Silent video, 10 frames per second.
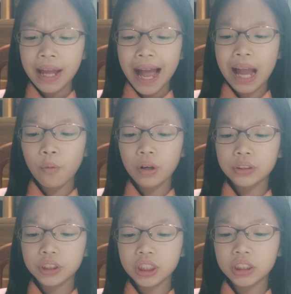I
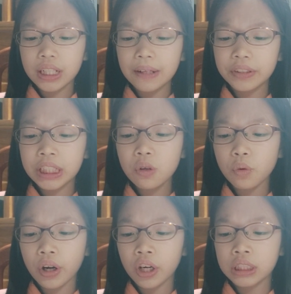wonder if she'll
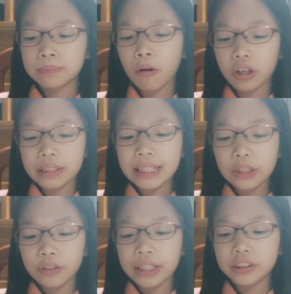wear her sparkly
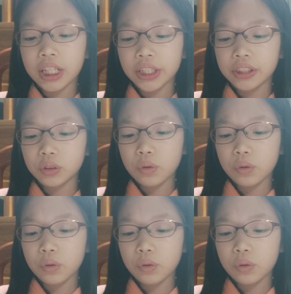green trainers